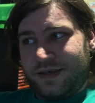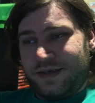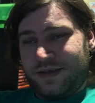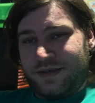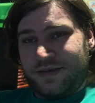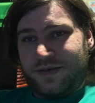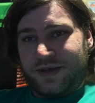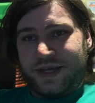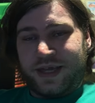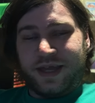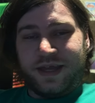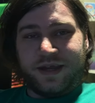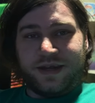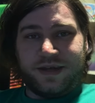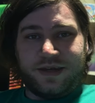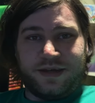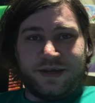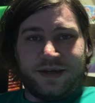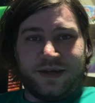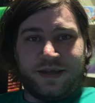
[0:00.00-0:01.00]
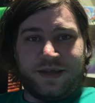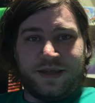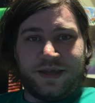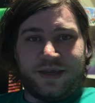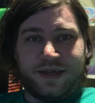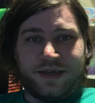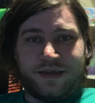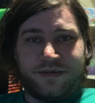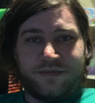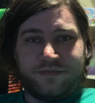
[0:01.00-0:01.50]
So I can't,
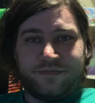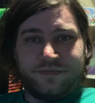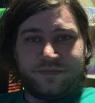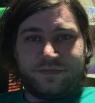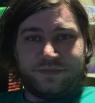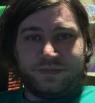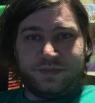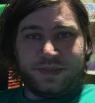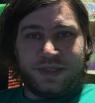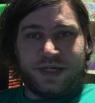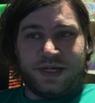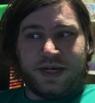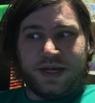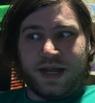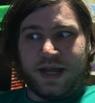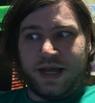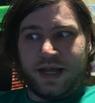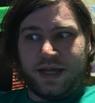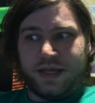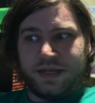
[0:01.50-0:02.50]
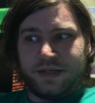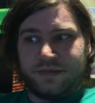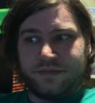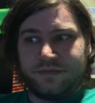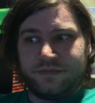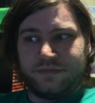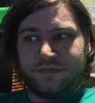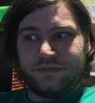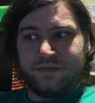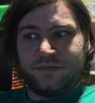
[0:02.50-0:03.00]
like, not
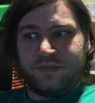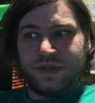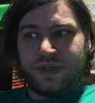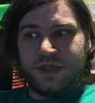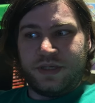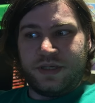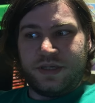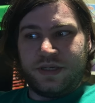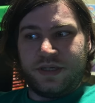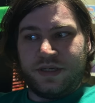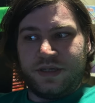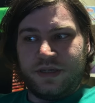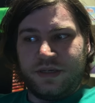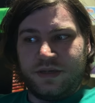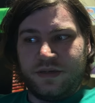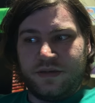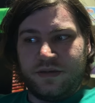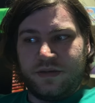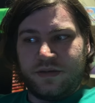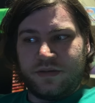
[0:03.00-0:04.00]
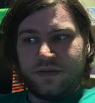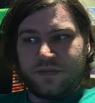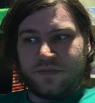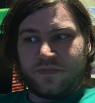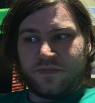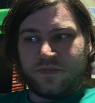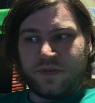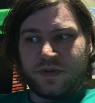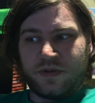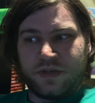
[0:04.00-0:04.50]
be
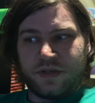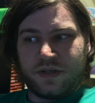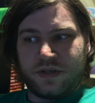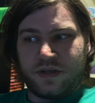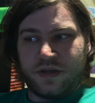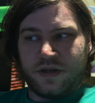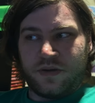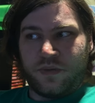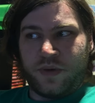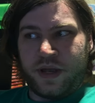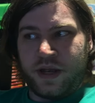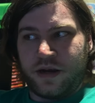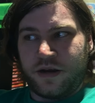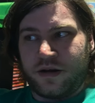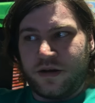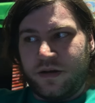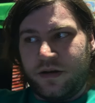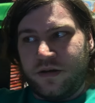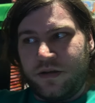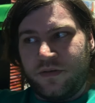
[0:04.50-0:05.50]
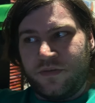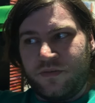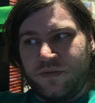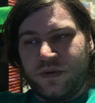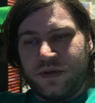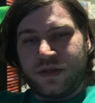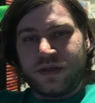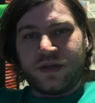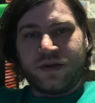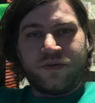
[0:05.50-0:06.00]
aware of
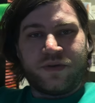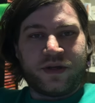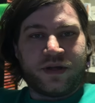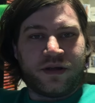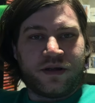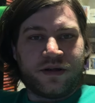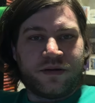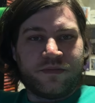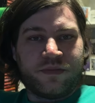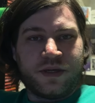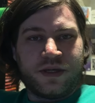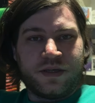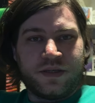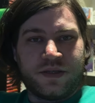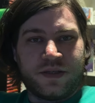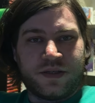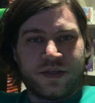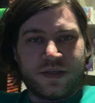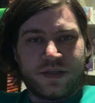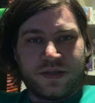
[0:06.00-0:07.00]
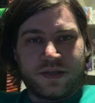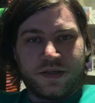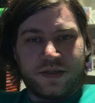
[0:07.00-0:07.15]
what's going on, because